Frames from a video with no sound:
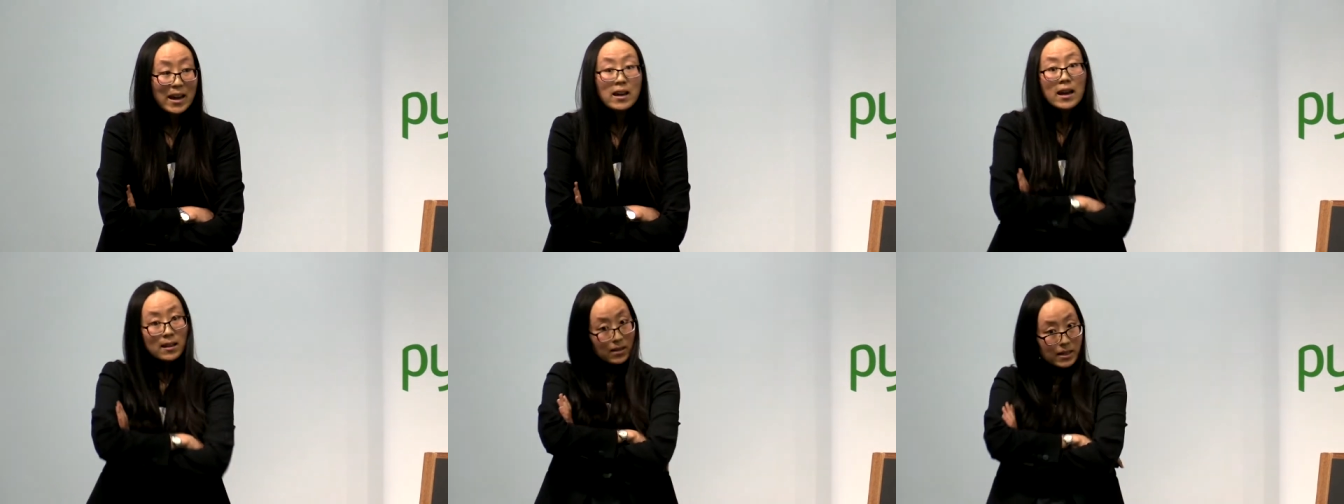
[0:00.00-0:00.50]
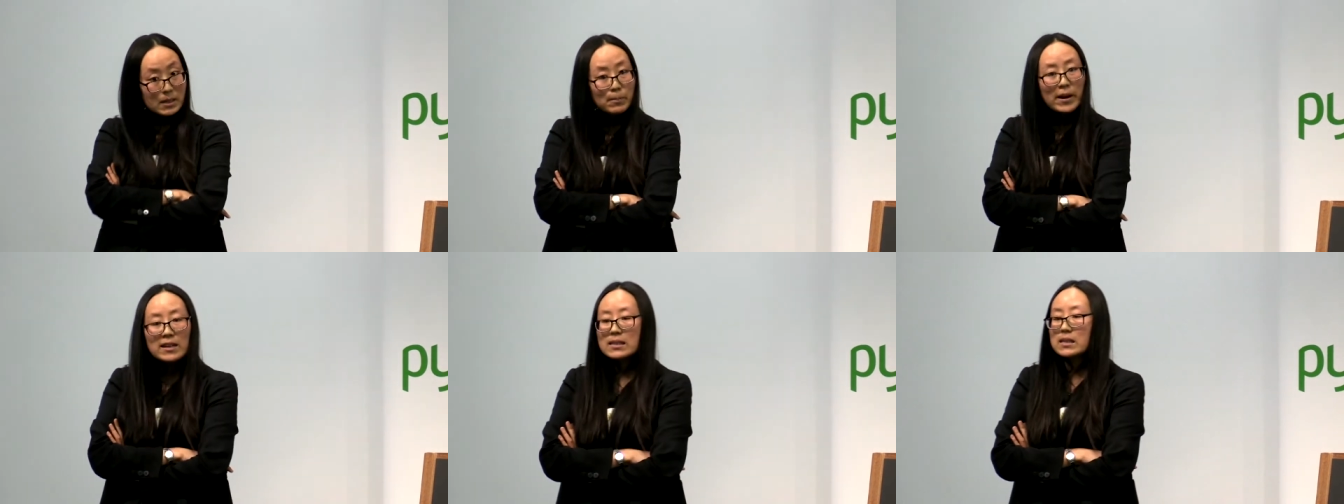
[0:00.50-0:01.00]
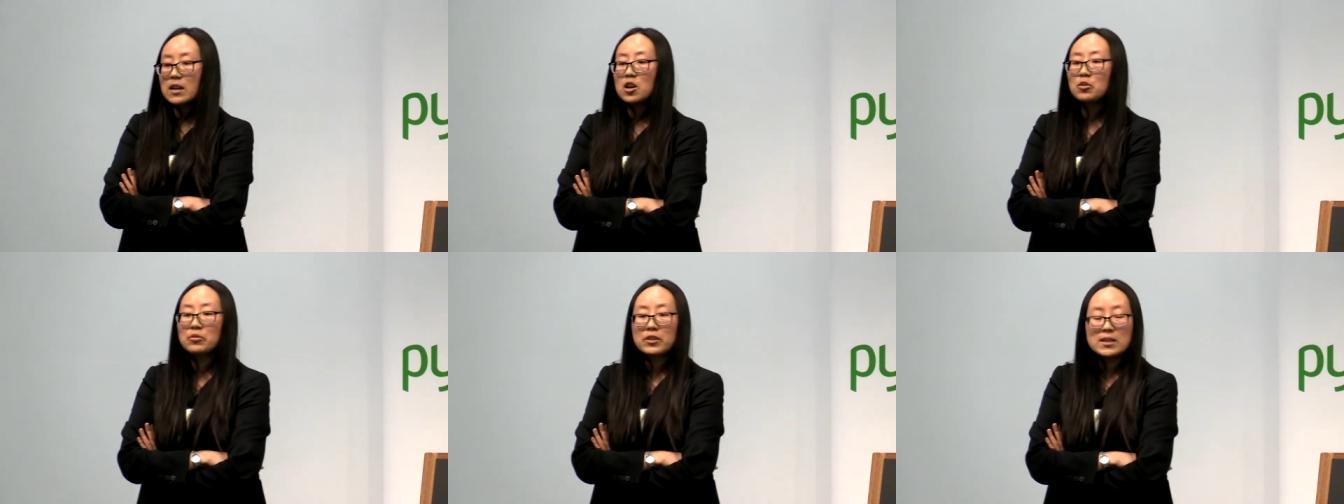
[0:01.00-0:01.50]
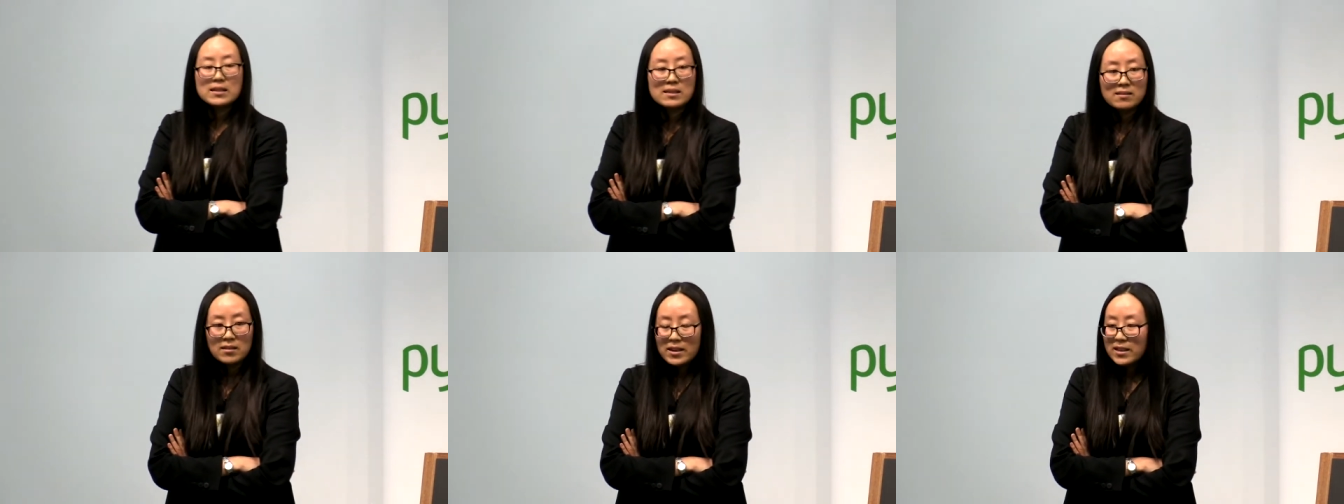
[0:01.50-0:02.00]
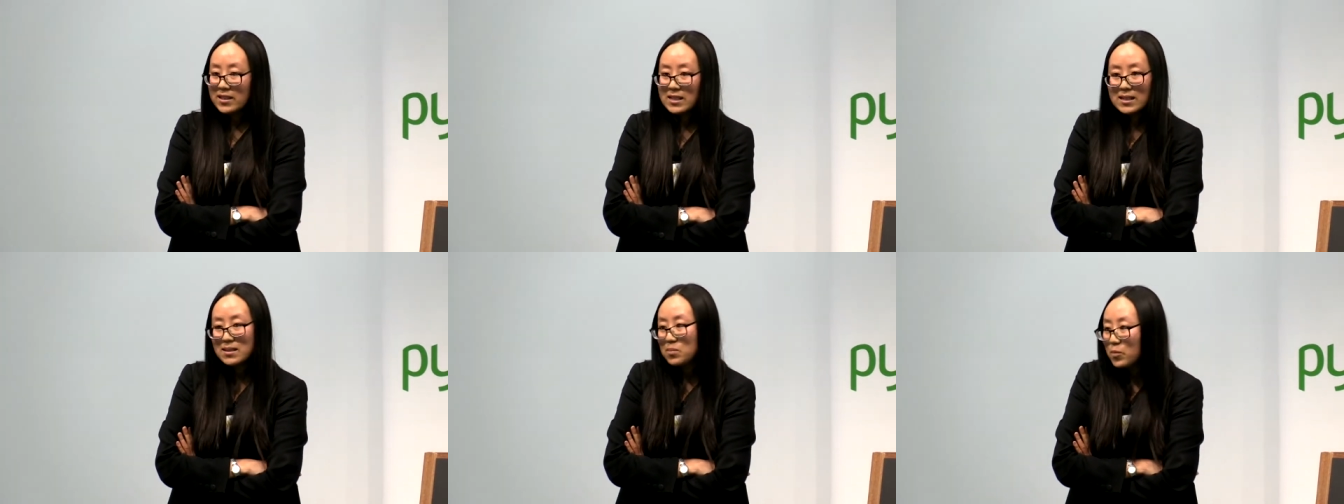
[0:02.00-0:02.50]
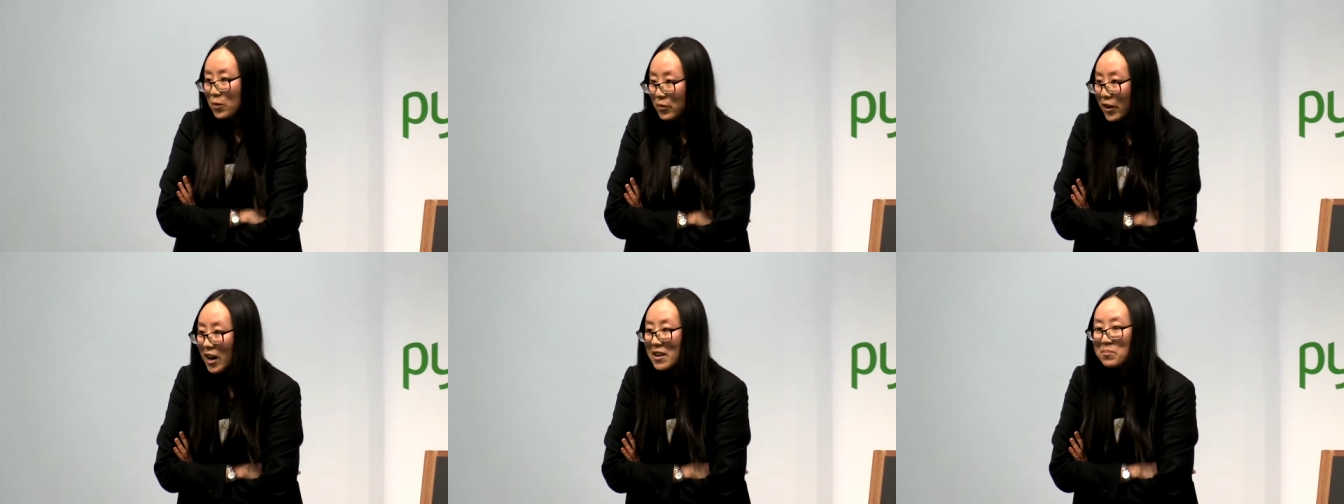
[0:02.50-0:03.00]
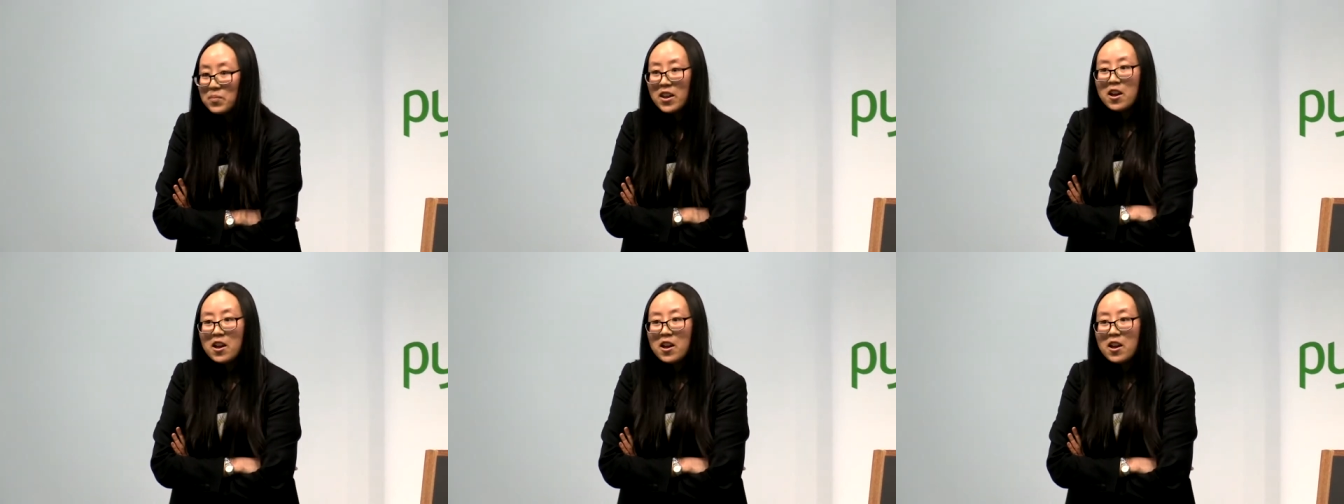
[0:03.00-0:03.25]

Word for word: And, and this by itself is, is fine.